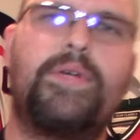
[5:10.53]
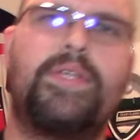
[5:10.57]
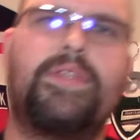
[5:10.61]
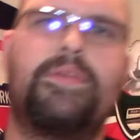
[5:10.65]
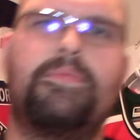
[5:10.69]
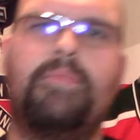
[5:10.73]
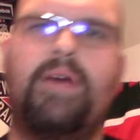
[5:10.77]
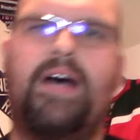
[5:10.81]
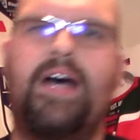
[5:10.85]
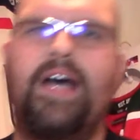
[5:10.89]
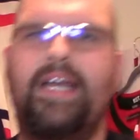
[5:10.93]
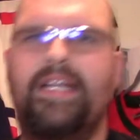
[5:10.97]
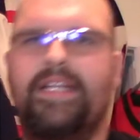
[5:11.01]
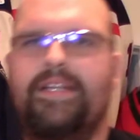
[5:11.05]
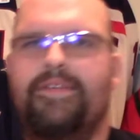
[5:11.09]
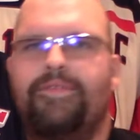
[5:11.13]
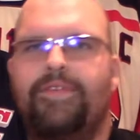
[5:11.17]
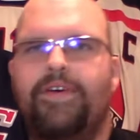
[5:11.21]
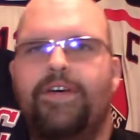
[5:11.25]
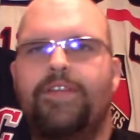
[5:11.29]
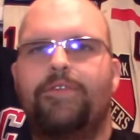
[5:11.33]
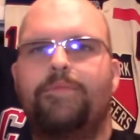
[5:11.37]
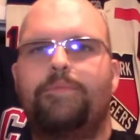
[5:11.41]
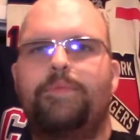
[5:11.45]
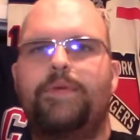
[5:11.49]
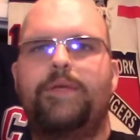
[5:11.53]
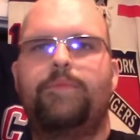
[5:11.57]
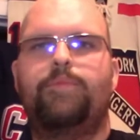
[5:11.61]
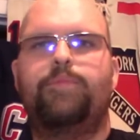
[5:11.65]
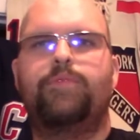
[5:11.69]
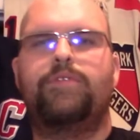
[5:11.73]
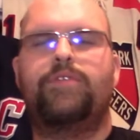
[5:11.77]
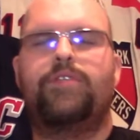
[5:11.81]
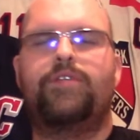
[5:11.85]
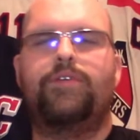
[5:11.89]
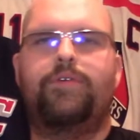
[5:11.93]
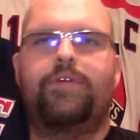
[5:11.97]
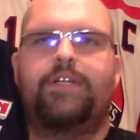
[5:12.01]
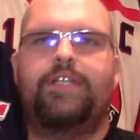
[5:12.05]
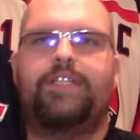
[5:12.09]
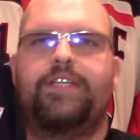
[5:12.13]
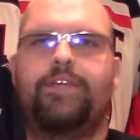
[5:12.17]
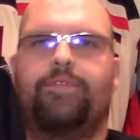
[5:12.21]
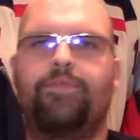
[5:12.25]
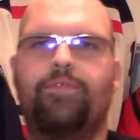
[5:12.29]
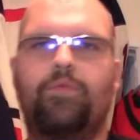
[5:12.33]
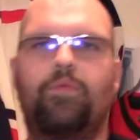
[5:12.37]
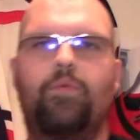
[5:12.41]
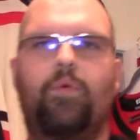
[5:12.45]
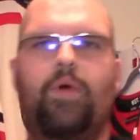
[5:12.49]
mine. If other people do it
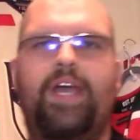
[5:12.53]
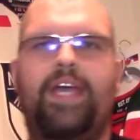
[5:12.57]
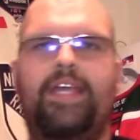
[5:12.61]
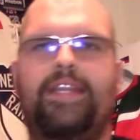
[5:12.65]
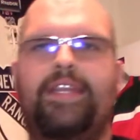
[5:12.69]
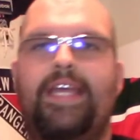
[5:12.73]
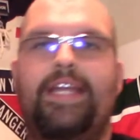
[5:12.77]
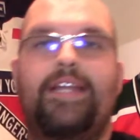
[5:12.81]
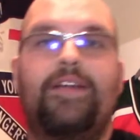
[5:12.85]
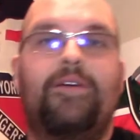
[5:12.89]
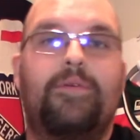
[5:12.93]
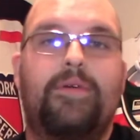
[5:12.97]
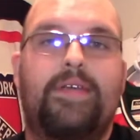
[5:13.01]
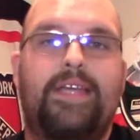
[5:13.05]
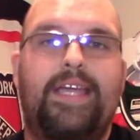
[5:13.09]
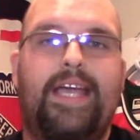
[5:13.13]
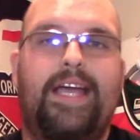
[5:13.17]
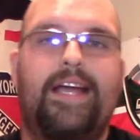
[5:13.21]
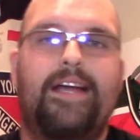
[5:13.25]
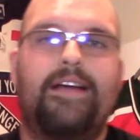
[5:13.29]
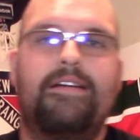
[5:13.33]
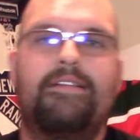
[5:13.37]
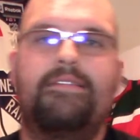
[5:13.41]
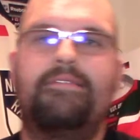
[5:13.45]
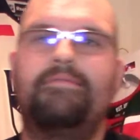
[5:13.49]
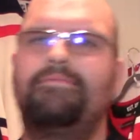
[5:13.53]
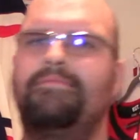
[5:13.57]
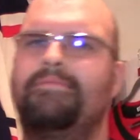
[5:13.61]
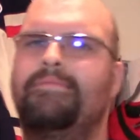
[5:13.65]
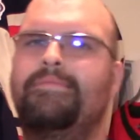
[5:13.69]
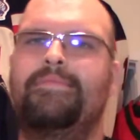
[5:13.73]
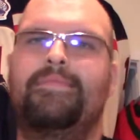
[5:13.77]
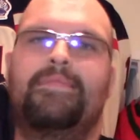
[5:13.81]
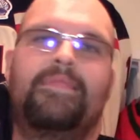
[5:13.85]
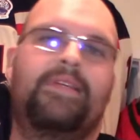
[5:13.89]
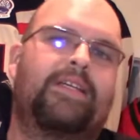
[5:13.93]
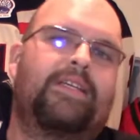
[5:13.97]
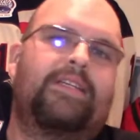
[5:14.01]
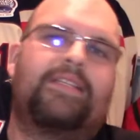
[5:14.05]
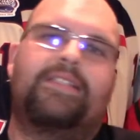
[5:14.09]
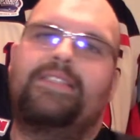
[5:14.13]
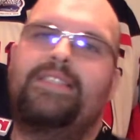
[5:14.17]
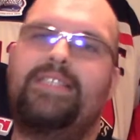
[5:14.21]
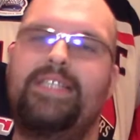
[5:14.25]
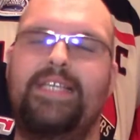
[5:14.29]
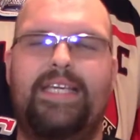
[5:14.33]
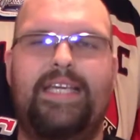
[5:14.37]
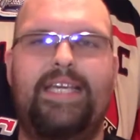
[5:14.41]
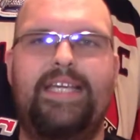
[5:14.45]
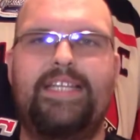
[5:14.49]
different way, they don't care.
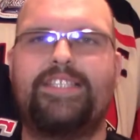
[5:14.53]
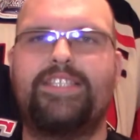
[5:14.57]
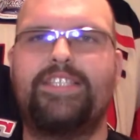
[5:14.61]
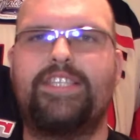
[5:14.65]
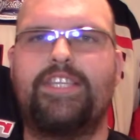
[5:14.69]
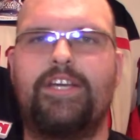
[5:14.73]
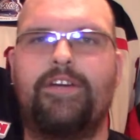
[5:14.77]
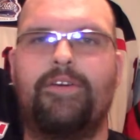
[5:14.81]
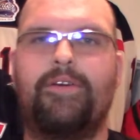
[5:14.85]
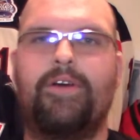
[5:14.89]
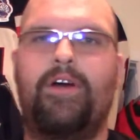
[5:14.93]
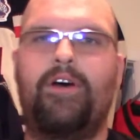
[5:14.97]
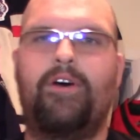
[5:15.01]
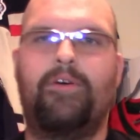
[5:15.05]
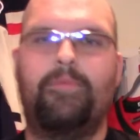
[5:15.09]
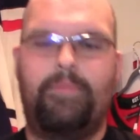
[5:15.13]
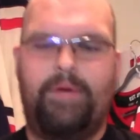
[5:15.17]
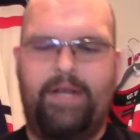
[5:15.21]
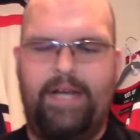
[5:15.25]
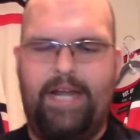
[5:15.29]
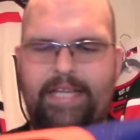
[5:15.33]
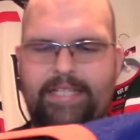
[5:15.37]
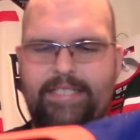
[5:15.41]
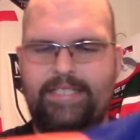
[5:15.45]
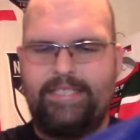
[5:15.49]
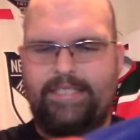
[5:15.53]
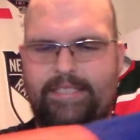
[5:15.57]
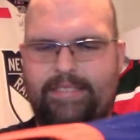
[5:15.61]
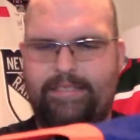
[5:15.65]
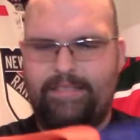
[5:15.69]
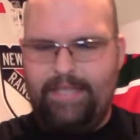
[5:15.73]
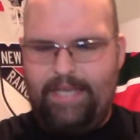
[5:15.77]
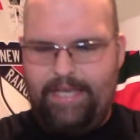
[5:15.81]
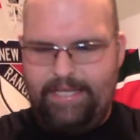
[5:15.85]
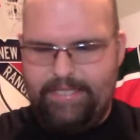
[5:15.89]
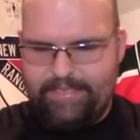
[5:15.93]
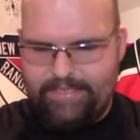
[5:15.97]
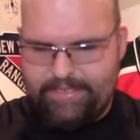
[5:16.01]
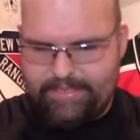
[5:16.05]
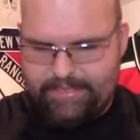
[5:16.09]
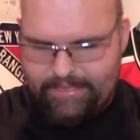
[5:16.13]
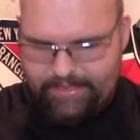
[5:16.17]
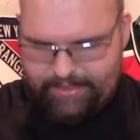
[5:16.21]
To each their own, but I just I just think